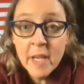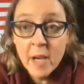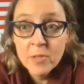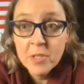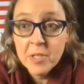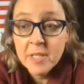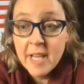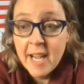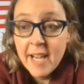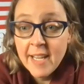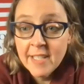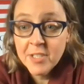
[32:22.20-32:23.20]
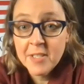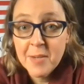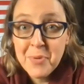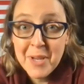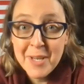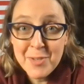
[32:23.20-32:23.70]
I will just say, just a
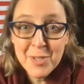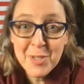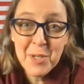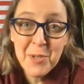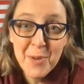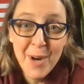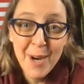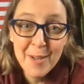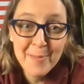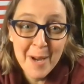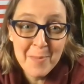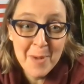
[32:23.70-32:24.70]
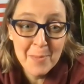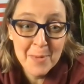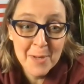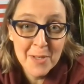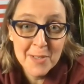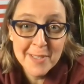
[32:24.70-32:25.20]
pitch to all of my
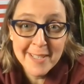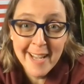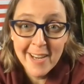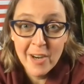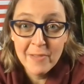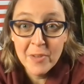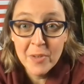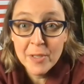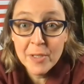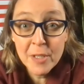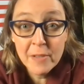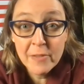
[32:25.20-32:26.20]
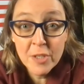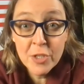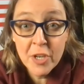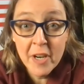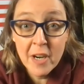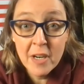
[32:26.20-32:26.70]
members that are voter service
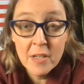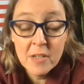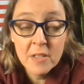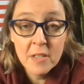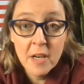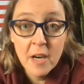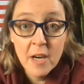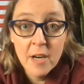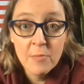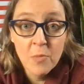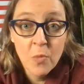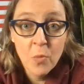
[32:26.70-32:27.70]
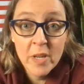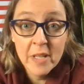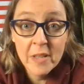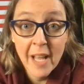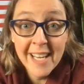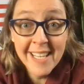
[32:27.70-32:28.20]
chairs, we
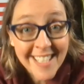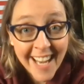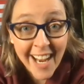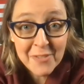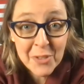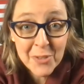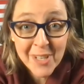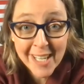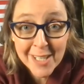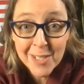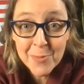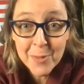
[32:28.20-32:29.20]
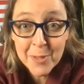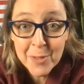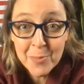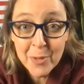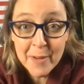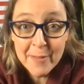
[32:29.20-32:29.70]
like to have you get in with your
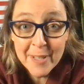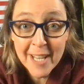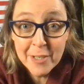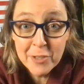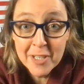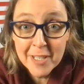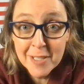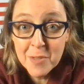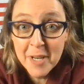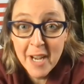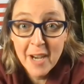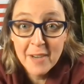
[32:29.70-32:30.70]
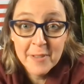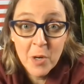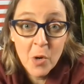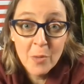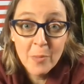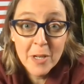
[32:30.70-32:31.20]
Board of Elections. We have a
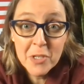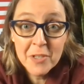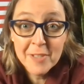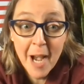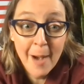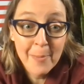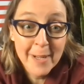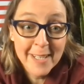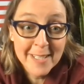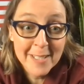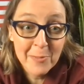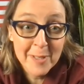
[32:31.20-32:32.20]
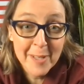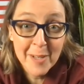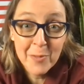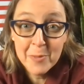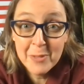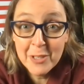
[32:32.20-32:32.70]
whole bunch of topics that we think
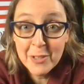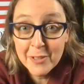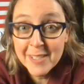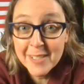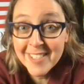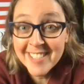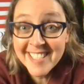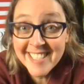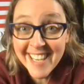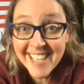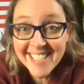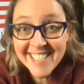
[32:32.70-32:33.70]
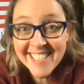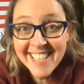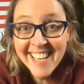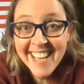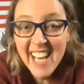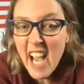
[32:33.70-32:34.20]
would be good to discuss.
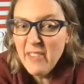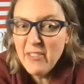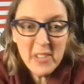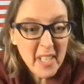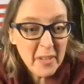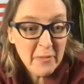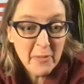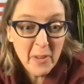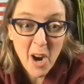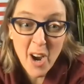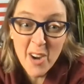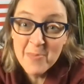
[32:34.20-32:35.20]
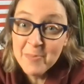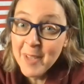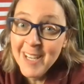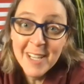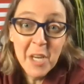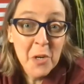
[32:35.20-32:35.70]
Everything from,
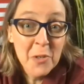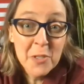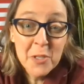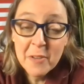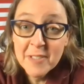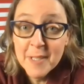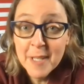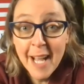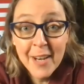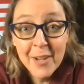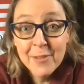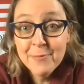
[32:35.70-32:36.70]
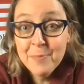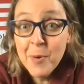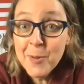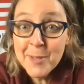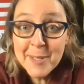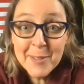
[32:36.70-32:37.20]
do you have a lot of
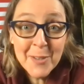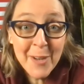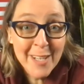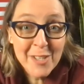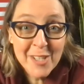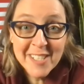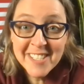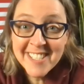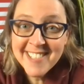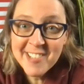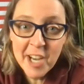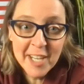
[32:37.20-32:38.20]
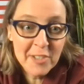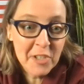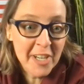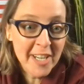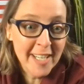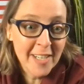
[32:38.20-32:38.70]
polling locations
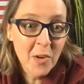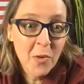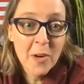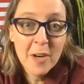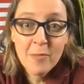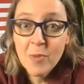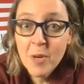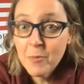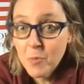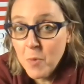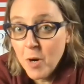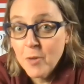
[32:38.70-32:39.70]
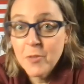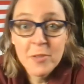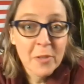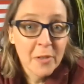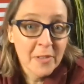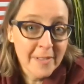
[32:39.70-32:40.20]
changing, or are there
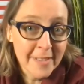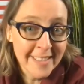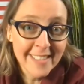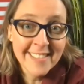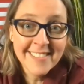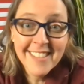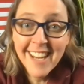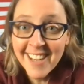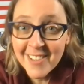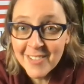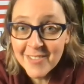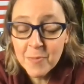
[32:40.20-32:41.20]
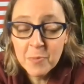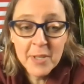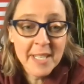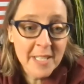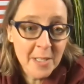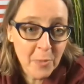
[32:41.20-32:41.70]
certain
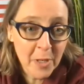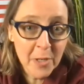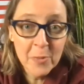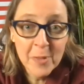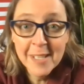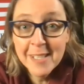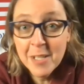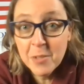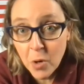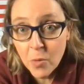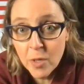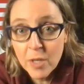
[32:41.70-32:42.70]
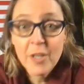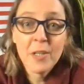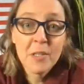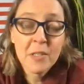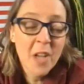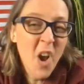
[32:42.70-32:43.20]
places where you really need poll
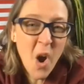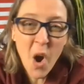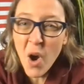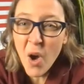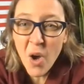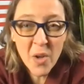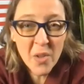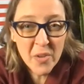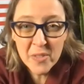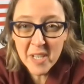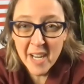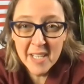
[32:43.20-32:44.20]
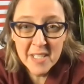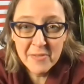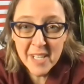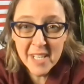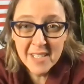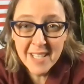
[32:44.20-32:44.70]
workers? All those kinds of
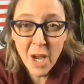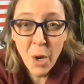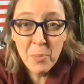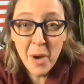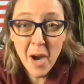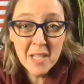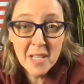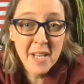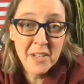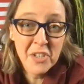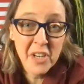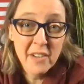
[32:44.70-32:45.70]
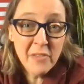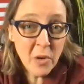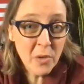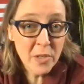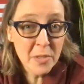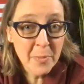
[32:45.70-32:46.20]
things help us educate
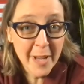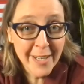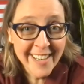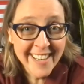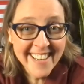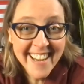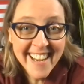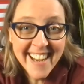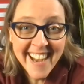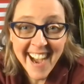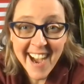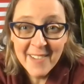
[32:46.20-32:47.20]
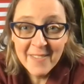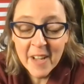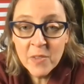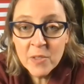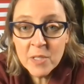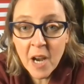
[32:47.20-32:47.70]
voters better.
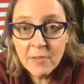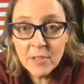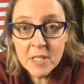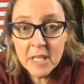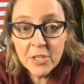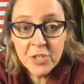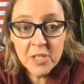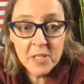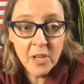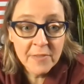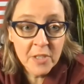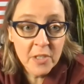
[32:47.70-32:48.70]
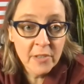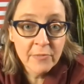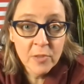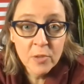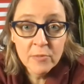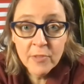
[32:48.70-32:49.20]
And those conversations often are
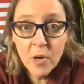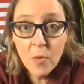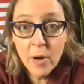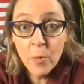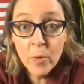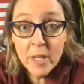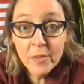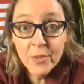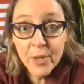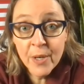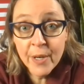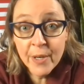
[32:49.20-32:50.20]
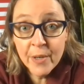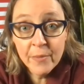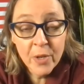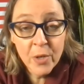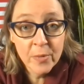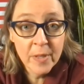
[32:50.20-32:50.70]
fruitful where we learn
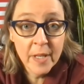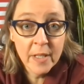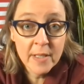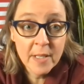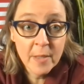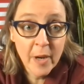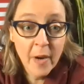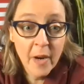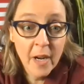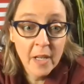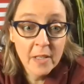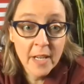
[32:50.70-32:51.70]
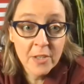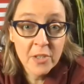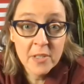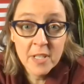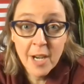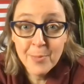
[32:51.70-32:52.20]
new things about
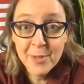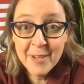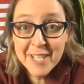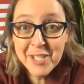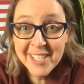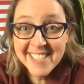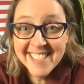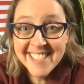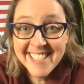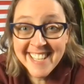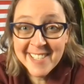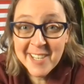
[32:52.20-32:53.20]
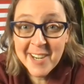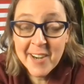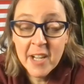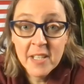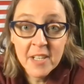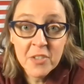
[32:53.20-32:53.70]
elections operations, and our
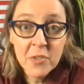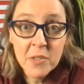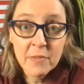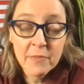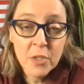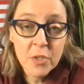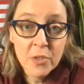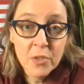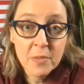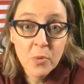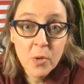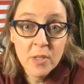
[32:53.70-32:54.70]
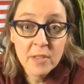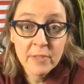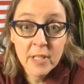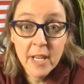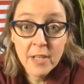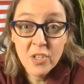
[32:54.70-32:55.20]
elections officials and boards of
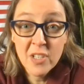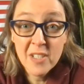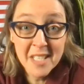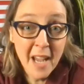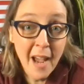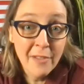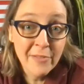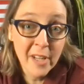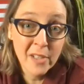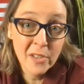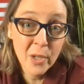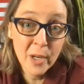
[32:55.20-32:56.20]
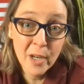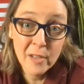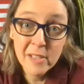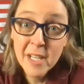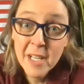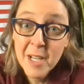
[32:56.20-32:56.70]
election staff can
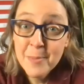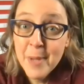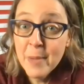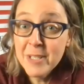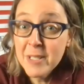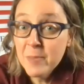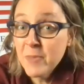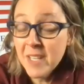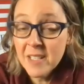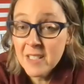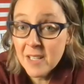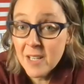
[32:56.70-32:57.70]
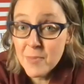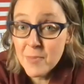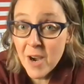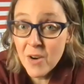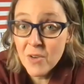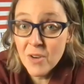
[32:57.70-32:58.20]
learn maybe some things
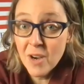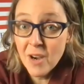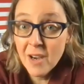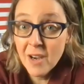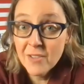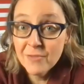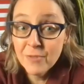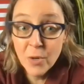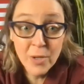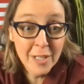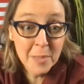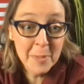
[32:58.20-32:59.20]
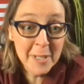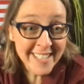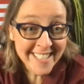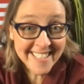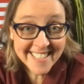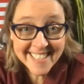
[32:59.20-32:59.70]
about voter
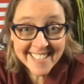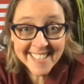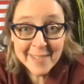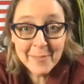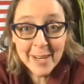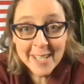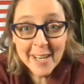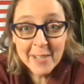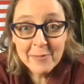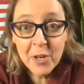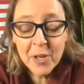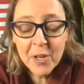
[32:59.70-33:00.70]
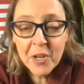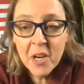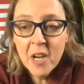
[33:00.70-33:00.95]
experiences that they might not have heard.